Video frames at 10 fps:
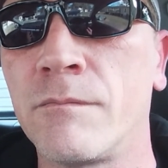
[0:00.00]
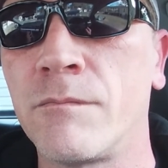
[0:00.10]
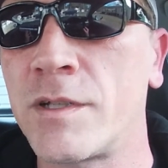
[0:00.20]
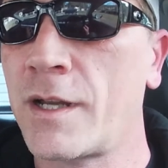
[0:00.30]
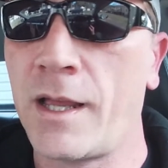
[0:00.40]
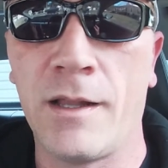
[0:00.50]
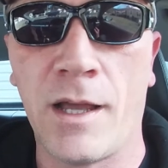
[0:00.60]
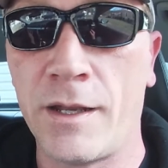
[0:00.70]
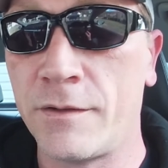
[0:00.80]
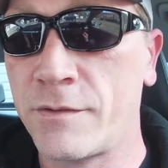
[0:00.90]
which I got a
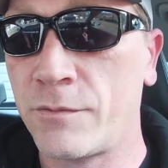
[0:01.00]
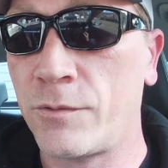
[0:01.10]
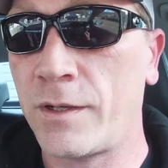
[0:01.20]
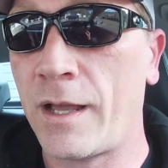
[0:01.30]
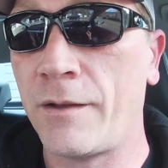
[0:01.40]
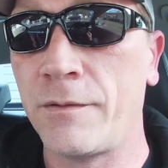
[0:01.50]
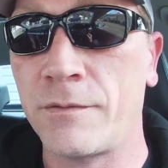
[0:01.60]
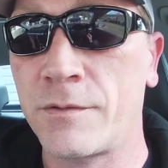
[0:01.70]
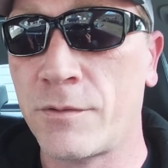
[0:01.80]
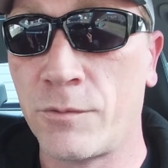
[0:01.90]
lot to sort
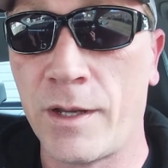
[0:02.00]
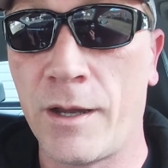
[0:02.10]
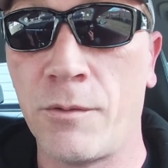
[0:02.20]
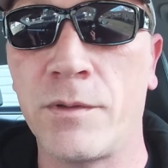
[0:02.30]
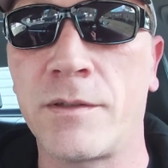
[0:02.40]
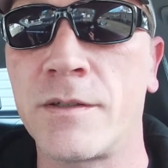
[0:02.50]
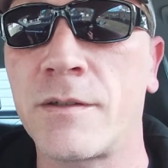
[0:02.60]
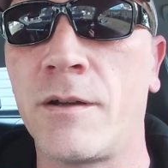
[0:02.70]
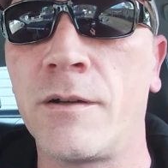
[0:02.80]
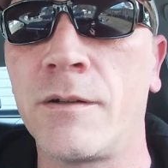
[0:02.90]
out with this
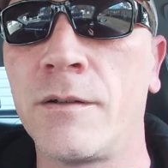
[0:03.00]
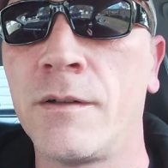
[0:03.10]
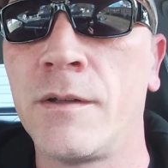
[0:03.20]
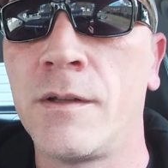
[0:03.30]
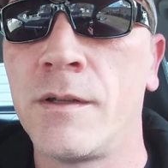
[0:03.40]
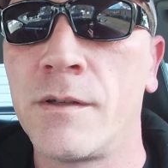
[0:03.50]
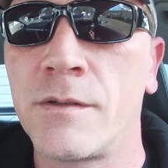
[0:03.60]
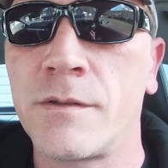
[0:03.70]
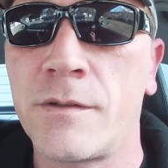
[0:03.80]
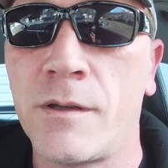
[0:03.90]
car.
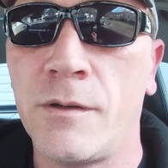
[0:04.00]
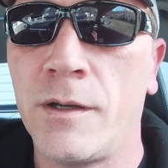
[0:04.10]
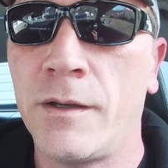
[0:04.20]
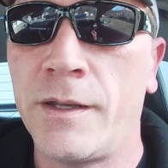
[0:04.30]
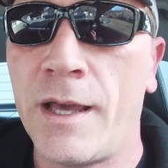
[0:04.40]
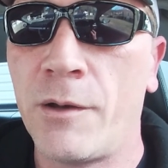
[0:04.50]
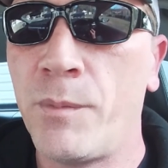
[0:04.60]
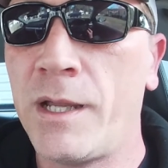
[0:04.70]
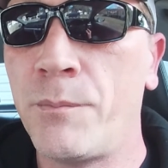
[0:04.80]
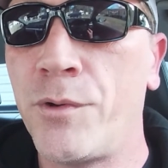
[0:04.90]
So that'll
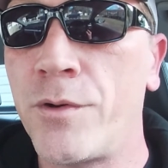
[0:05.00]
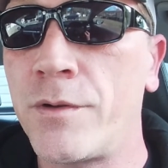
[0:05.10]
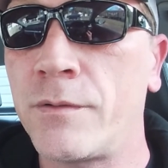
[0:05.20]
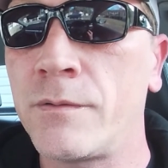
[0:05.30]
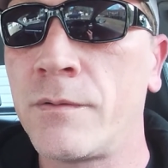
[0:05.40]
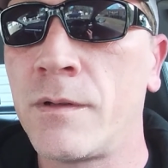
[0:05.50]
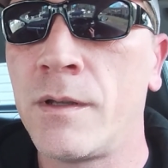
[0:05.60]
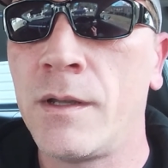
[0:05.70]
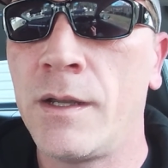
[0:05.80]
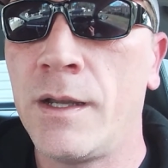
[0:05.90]
be important,
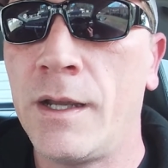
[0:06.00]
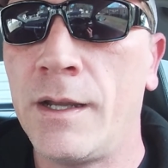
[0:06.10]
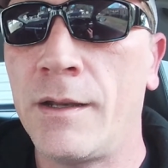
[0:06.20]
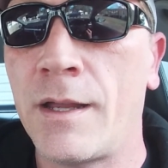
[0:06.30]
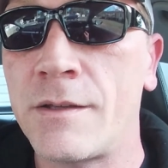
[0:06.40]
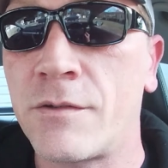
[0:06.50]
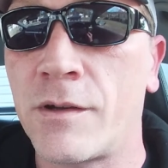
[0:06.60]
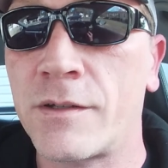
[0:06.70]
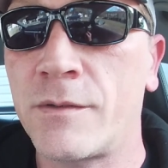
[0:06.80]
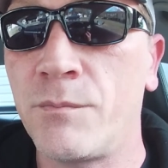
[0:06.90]
and that
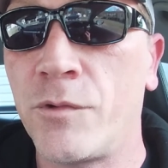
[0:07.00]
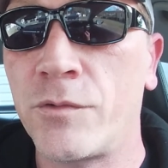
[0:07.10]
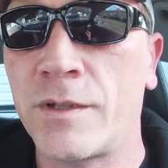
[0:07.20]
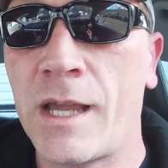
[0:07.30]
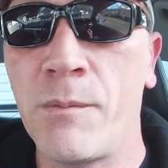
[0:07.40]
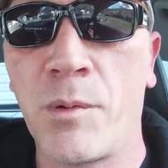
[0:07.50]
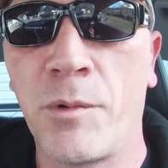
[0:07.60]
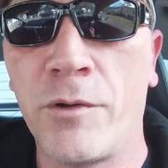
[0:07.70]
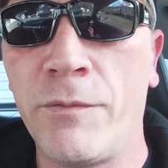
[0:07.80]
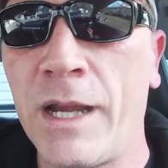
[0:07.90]
truck's more than
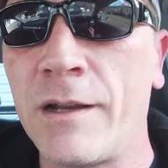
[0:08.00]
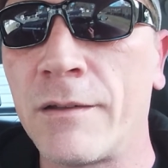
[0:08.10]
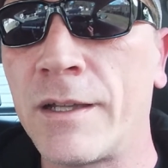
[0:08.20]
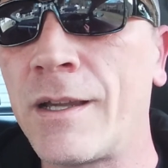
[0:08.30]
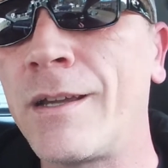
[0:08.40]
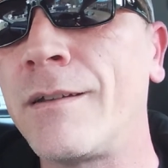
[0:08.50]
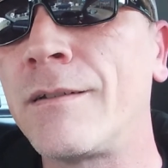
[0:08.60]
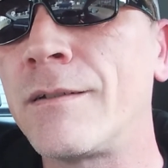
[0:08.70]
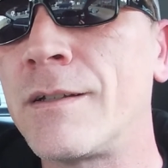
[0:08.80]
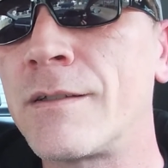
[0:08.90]
capable of handling it.
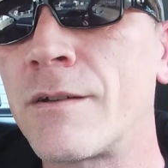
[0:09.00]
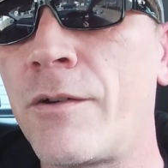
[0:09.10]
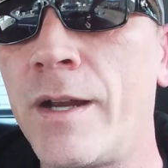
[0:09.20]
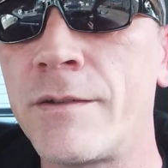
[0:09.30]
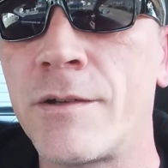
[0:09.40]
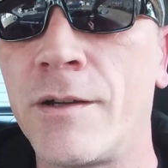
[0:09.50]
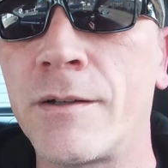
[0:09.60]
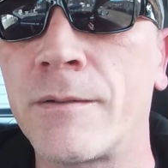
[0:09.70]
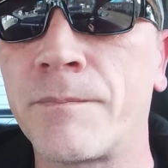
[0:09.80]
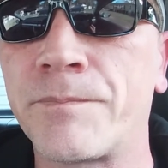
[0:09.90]
It's a great truck.